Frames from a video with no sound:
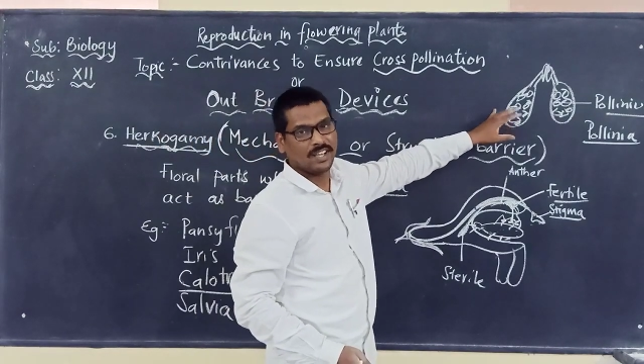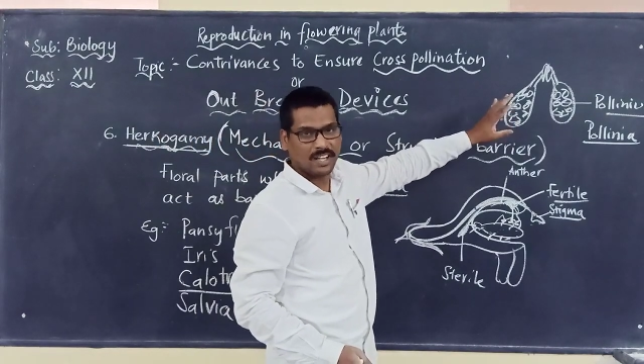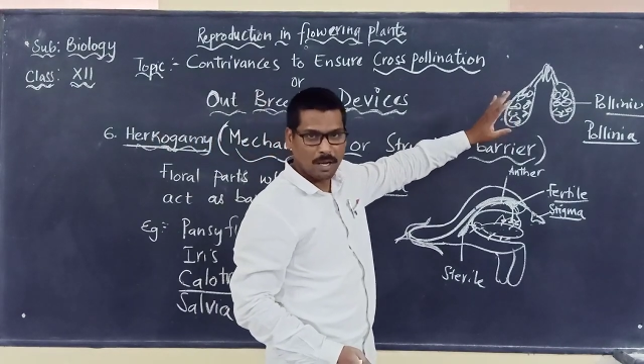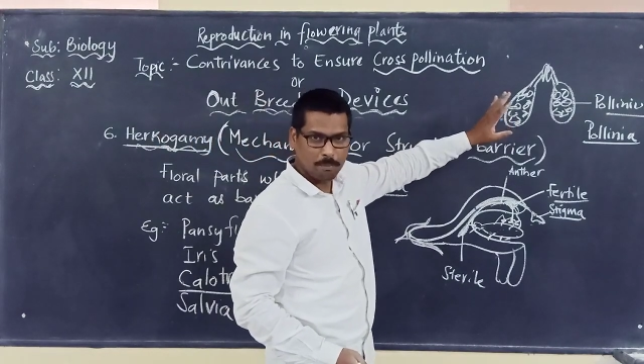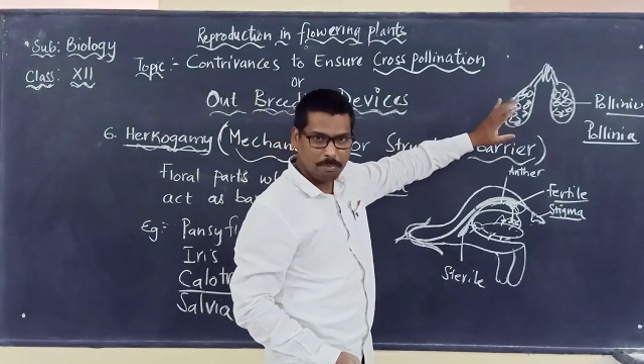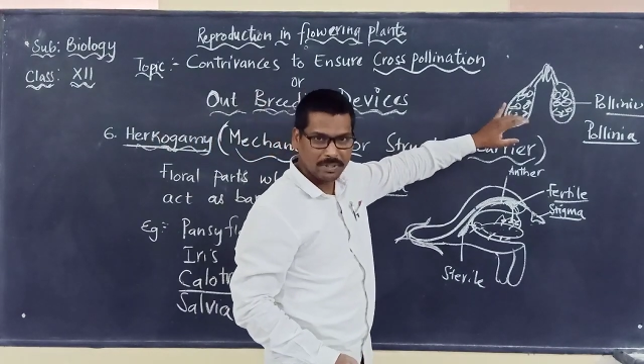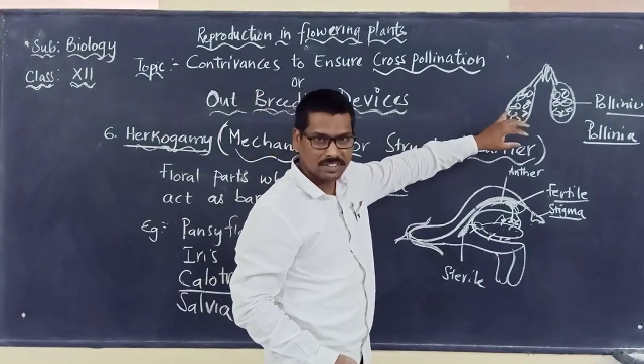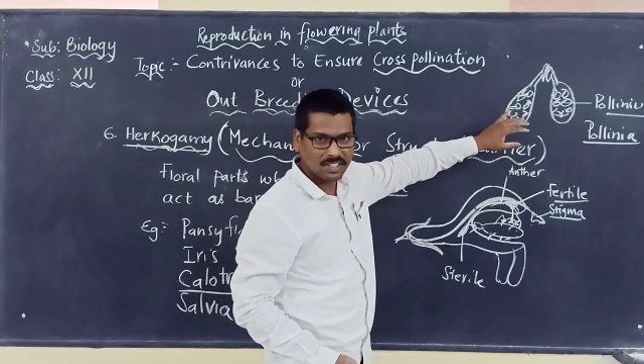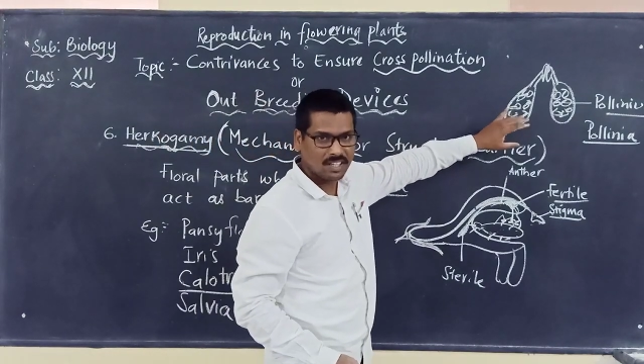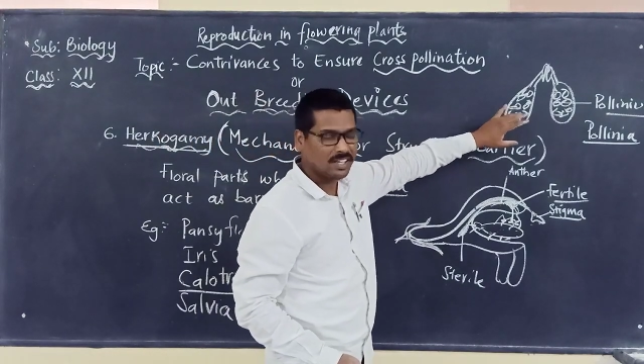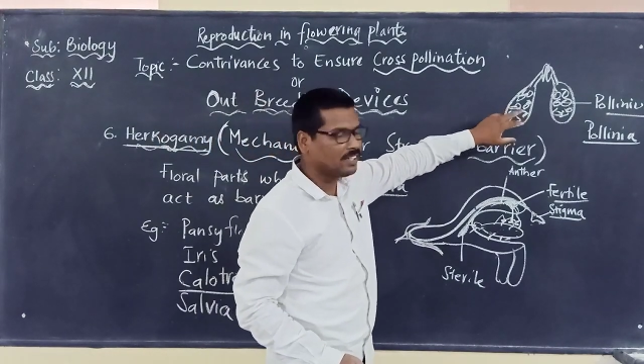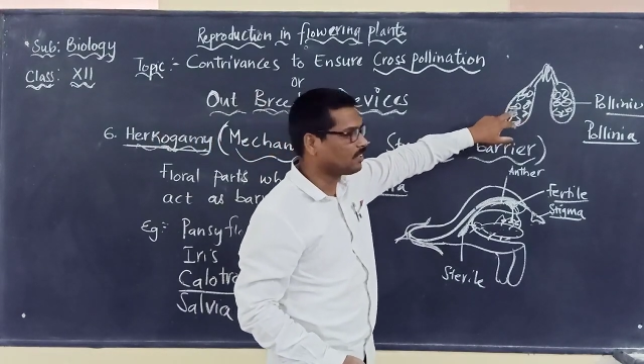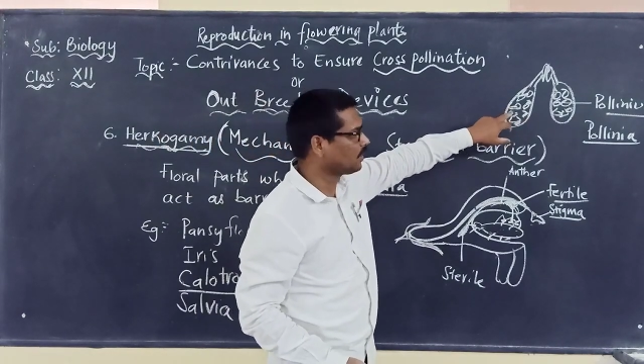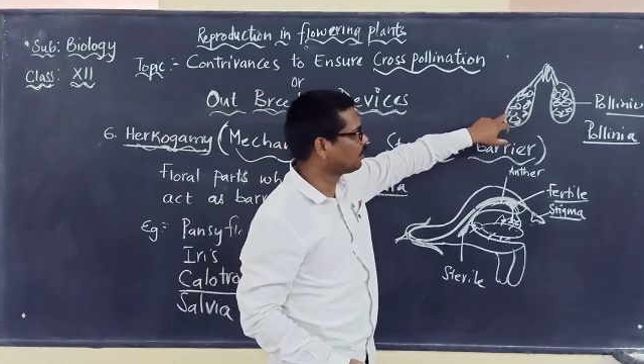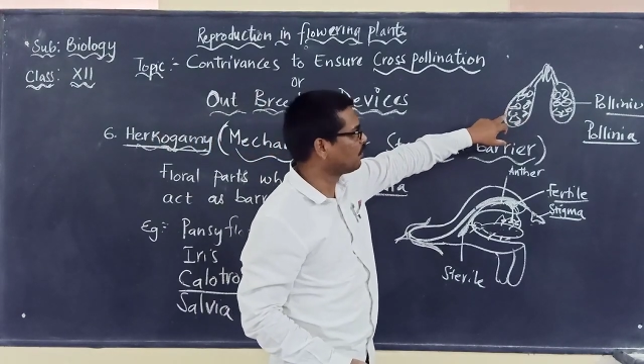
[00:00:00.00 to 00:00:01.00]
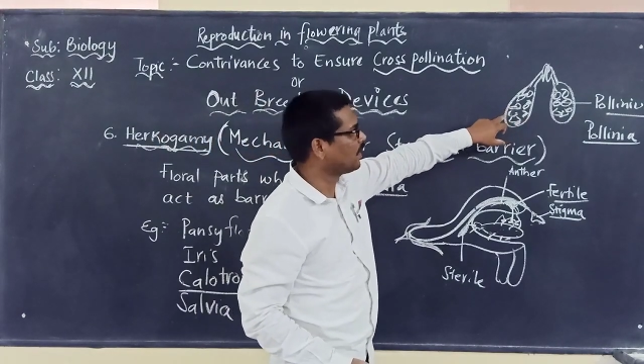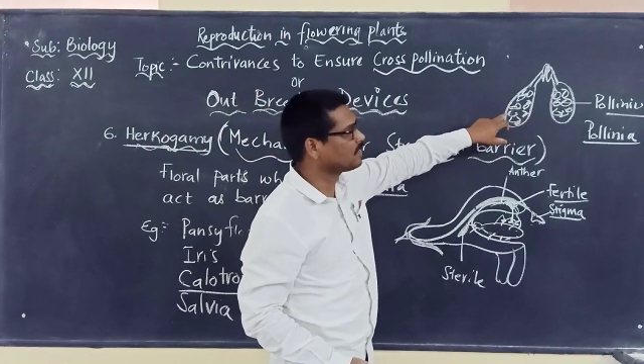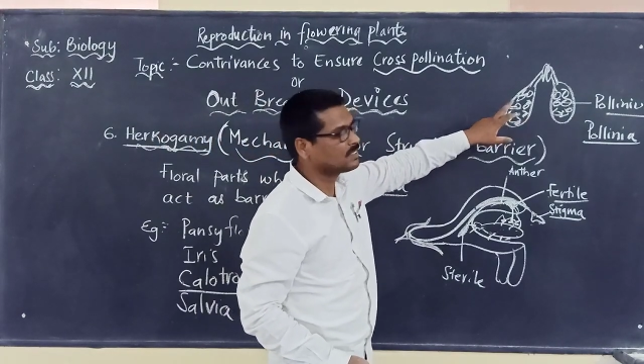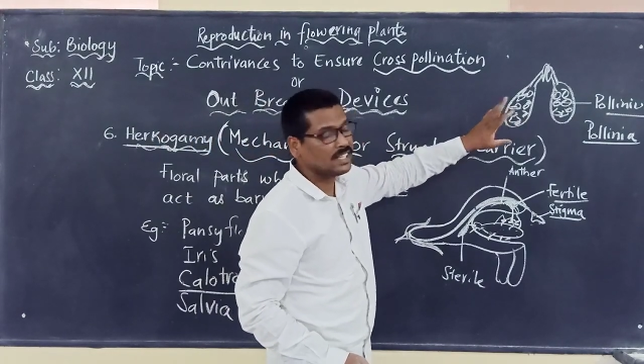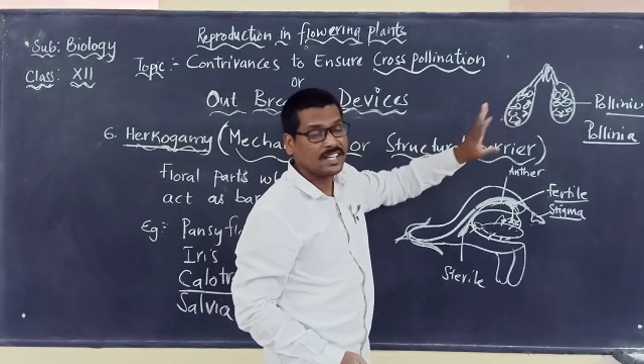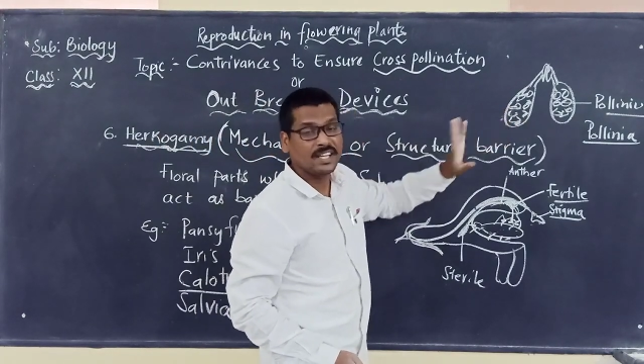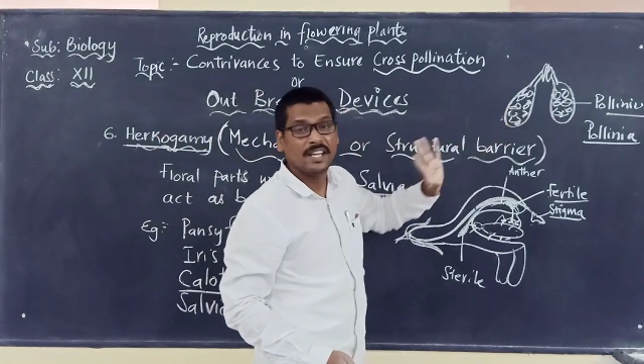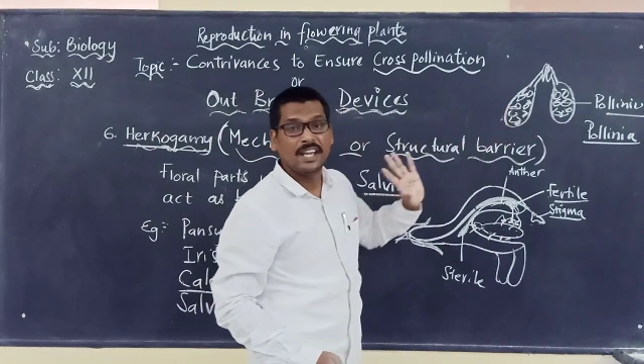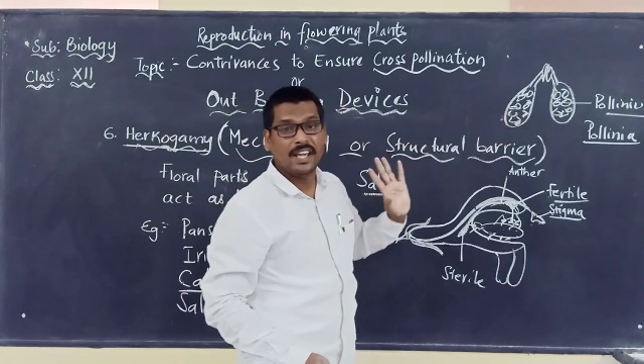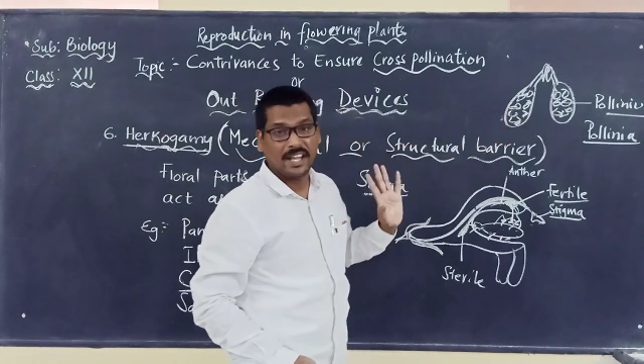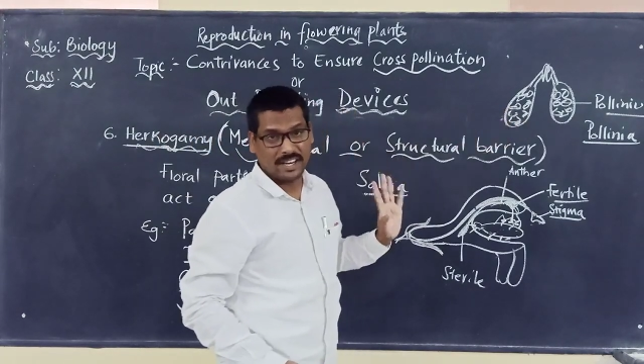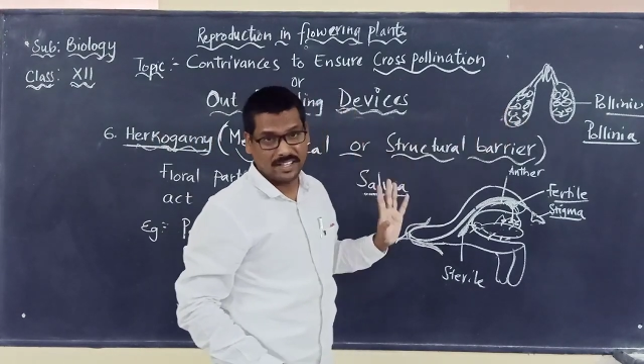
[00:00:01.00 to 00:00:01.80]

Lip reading: Compulsorily it requires the